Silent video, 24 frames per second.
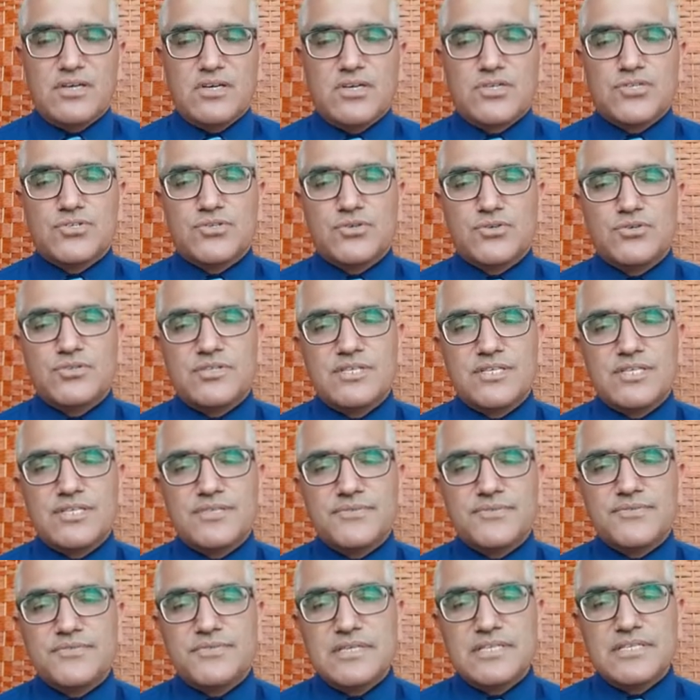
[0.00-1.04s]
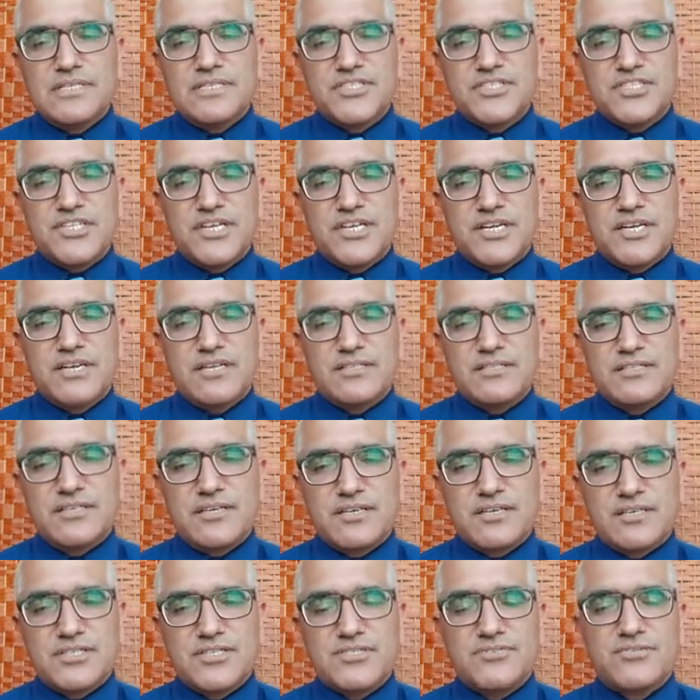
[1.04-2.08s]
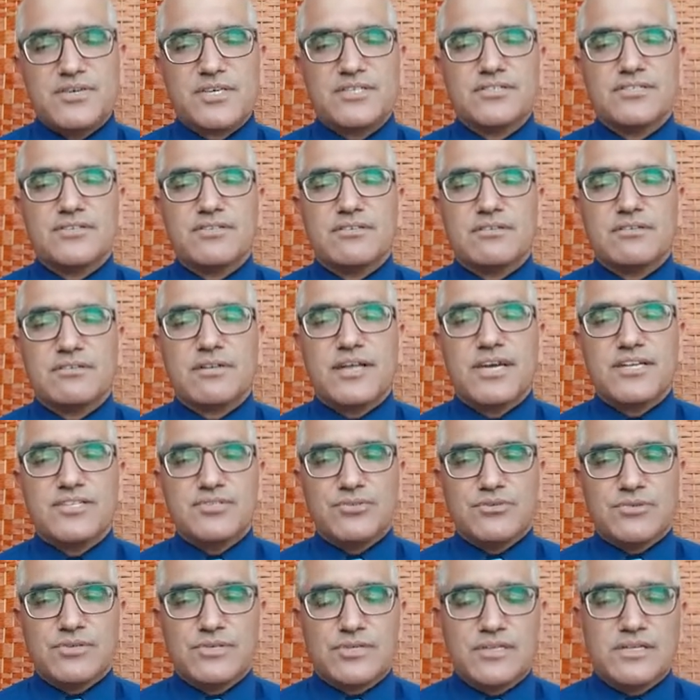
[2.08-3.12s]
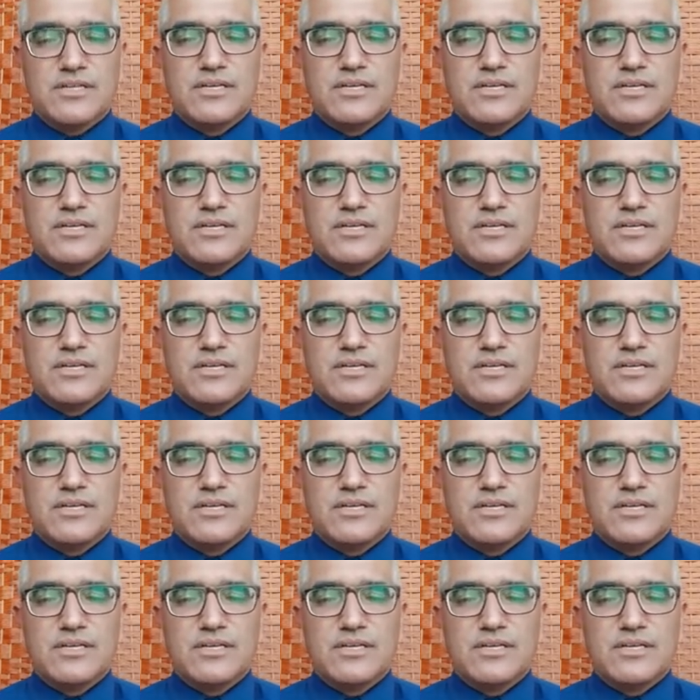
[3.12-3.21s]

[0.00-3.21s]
So these feet change their structure gradually